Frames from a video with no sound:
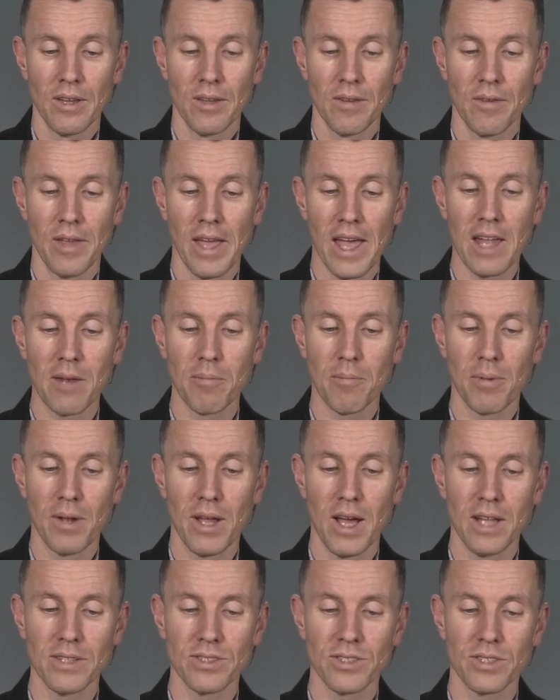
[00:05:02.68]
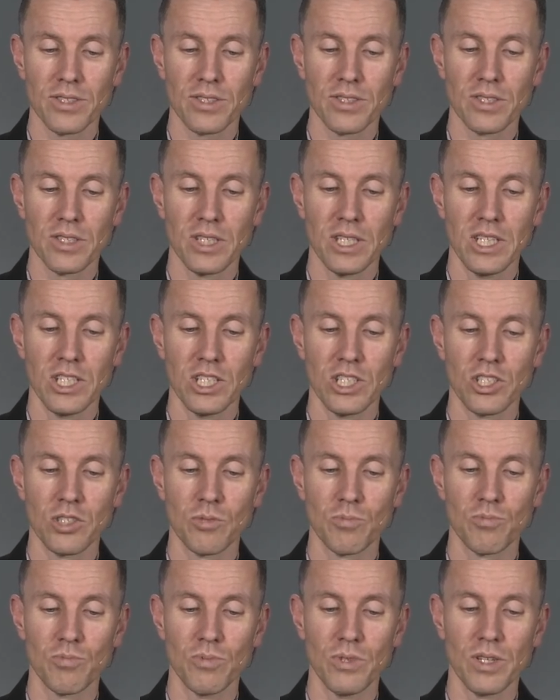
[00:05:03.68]
And plants
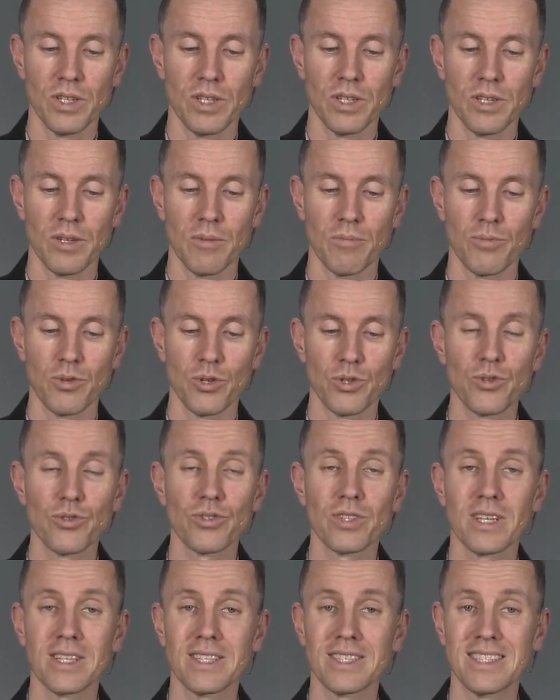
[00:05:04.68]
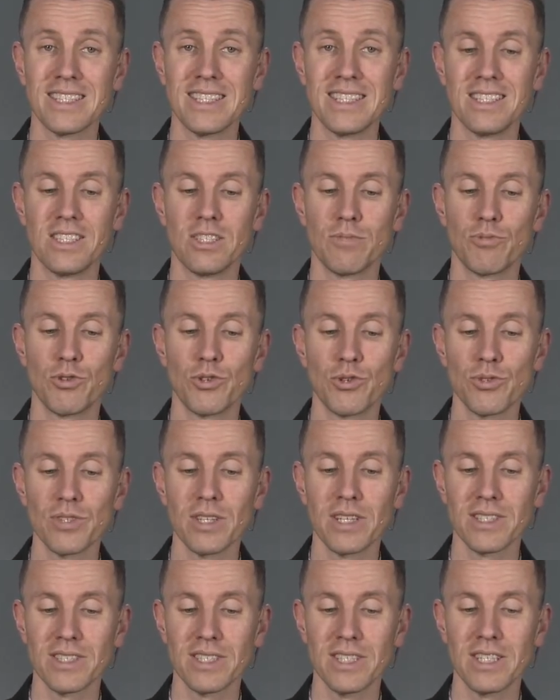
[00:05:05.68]
producing seeds. Producing
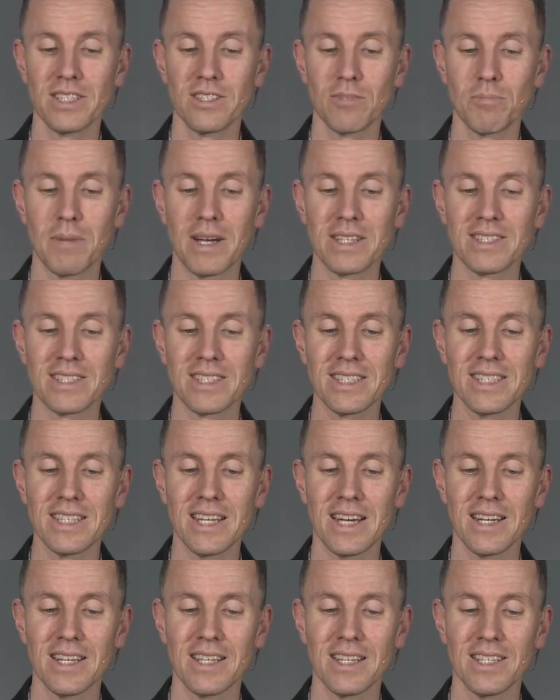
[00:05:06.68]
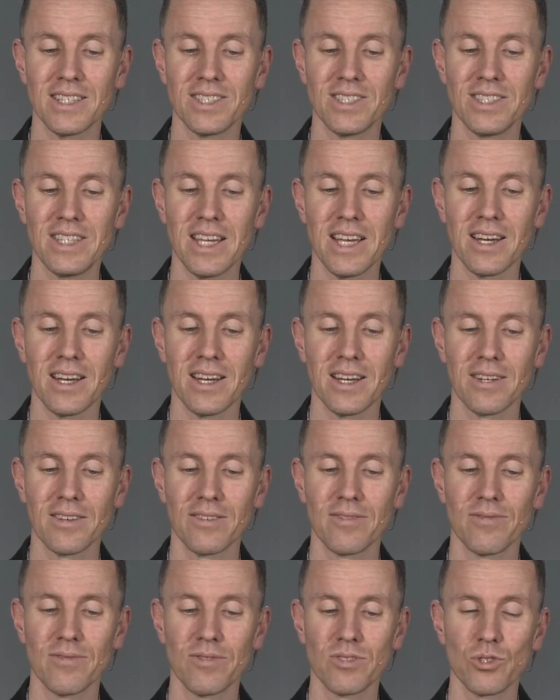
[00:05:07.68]
seeds, mazria, zera.
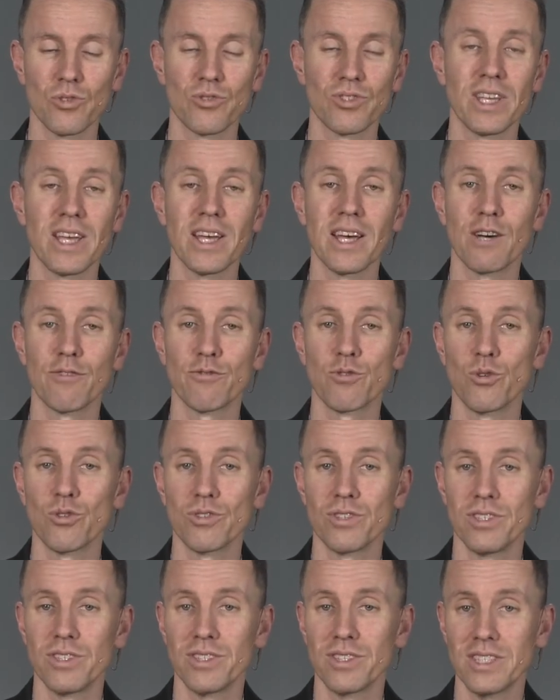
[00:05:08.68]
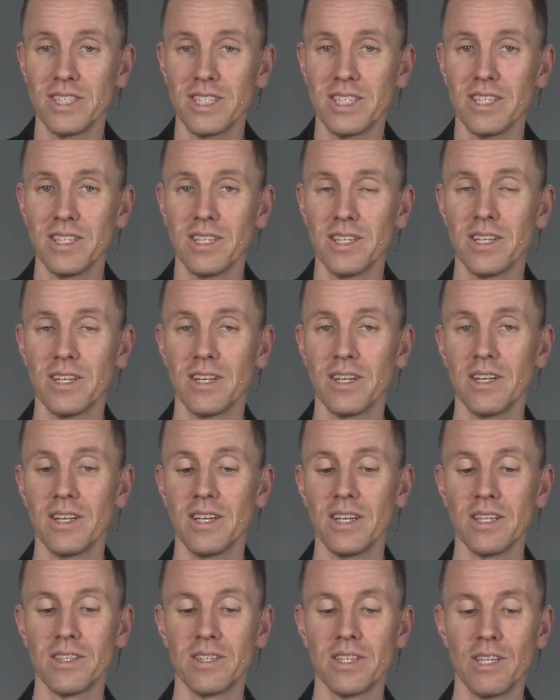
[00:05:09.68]
So zera, of course, is seed.
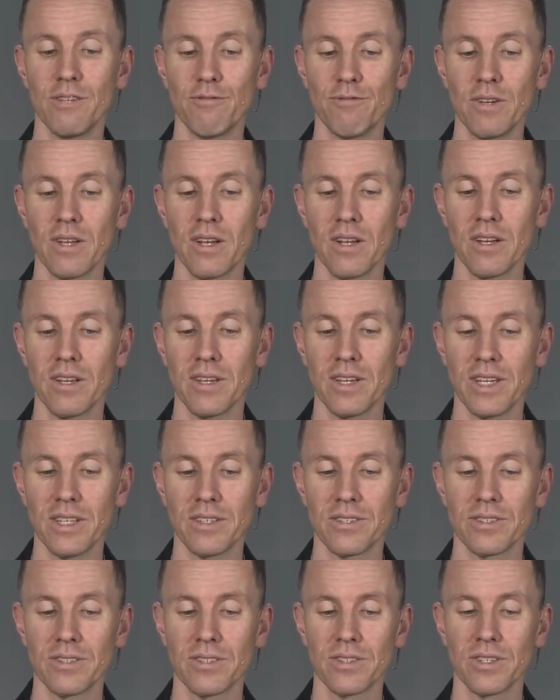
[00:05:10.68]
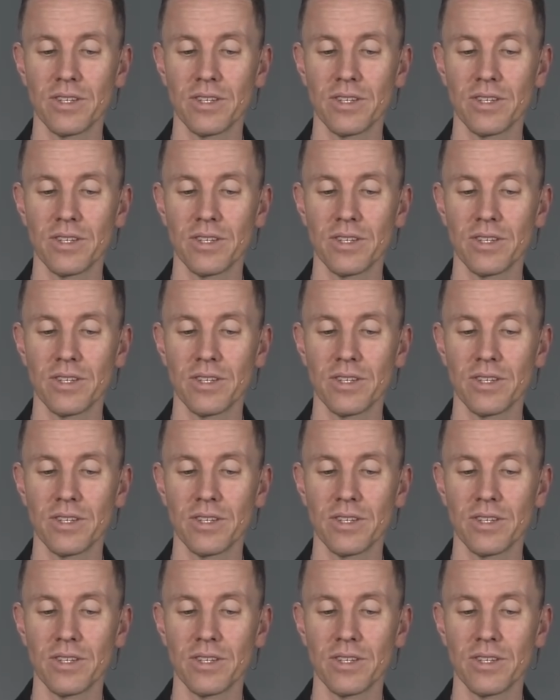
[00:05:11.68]
In the hifil, it's